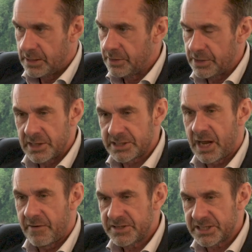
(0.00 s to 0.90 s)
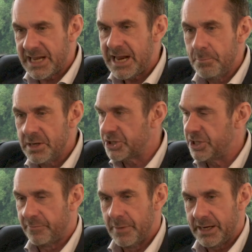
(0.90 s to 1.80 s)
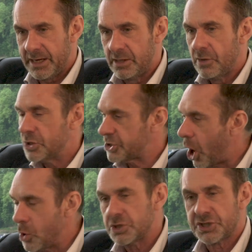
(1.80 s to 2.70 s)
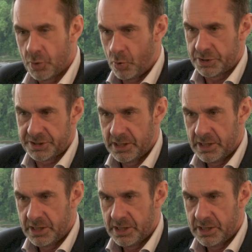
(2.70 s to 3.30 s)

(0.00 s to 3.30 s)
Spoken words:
that there's a kind of state mischief making that's outsourced